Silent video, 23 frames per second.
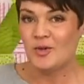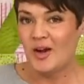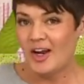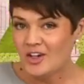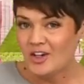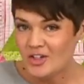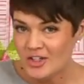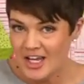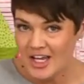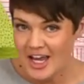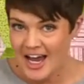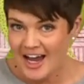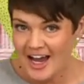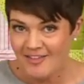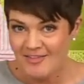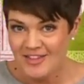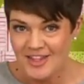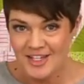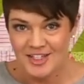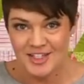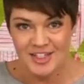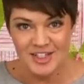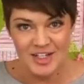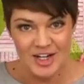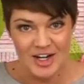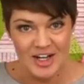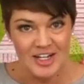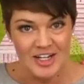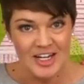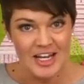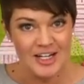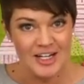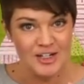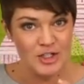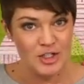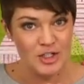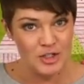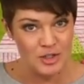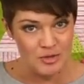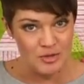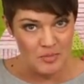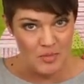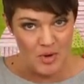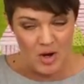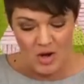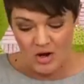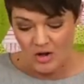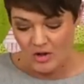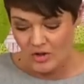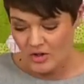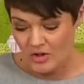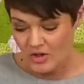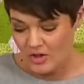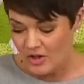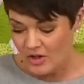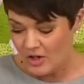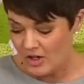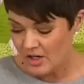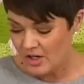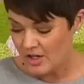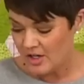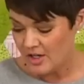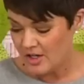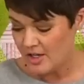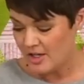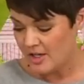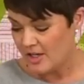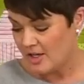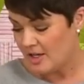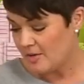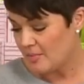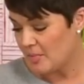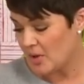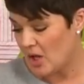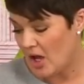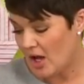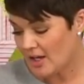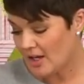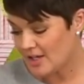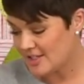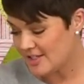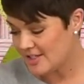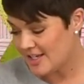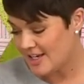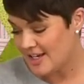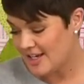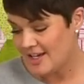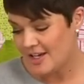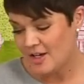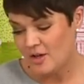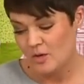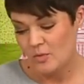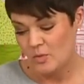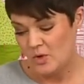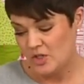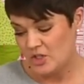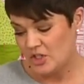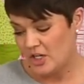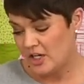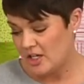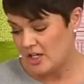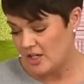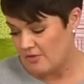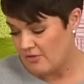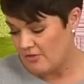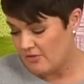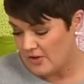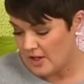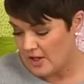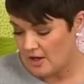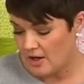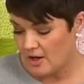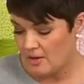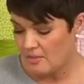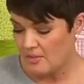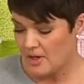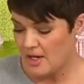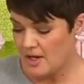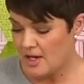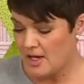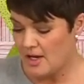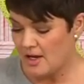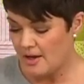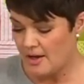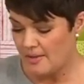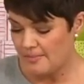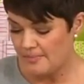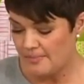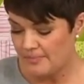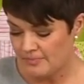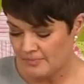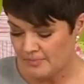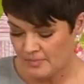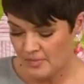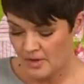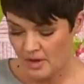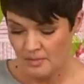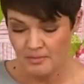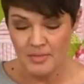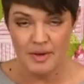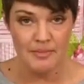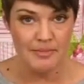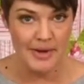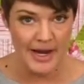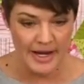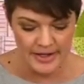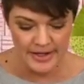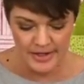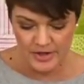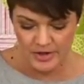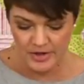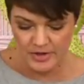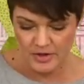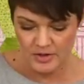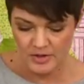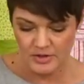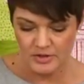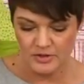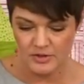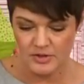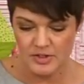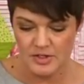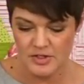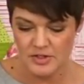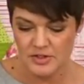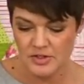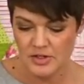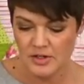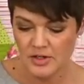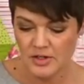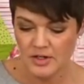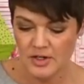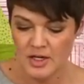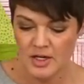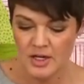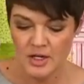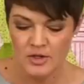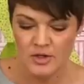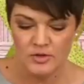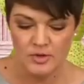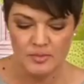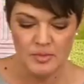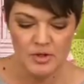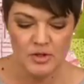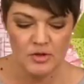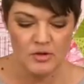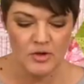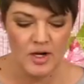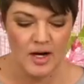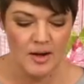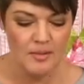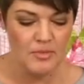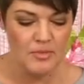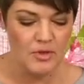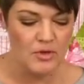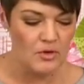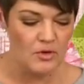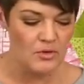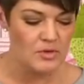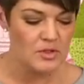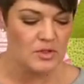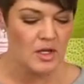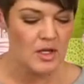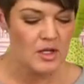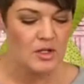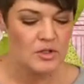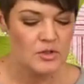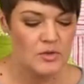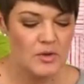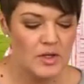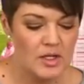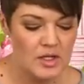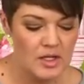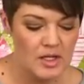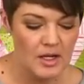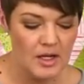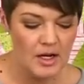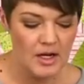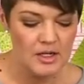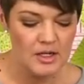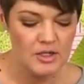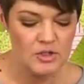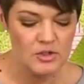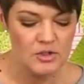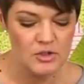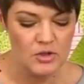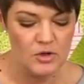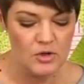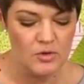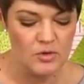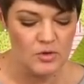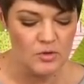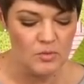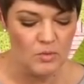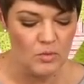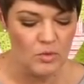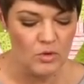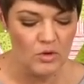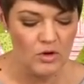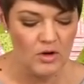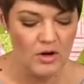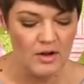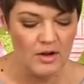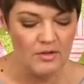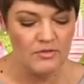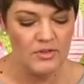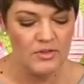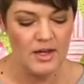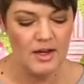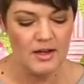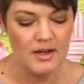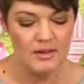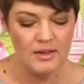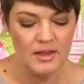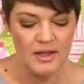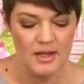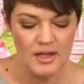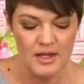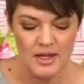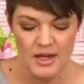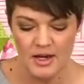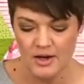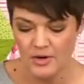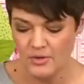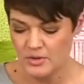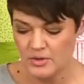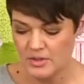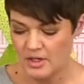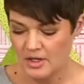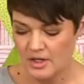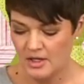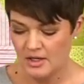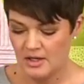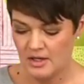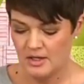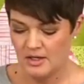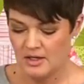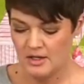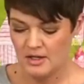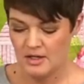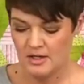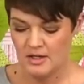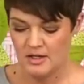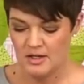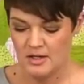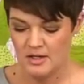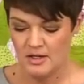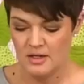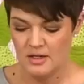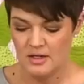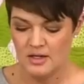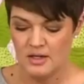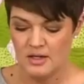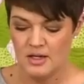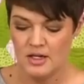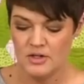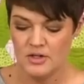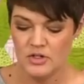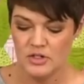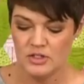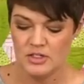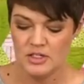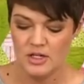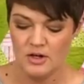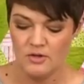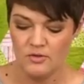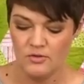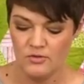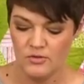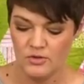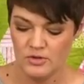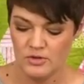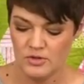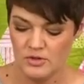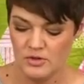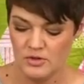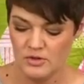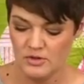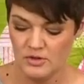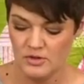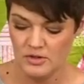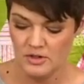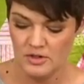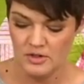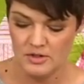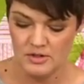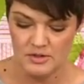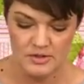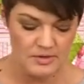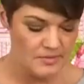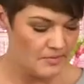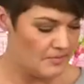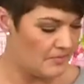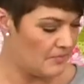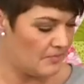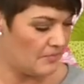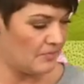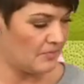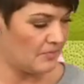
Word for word: So I actually have this done in smaller blocks, which I can fit on my, um, my mat here a little easier. So I'm going to grab those so I can kind of show you more of that layout and just how versatile it is.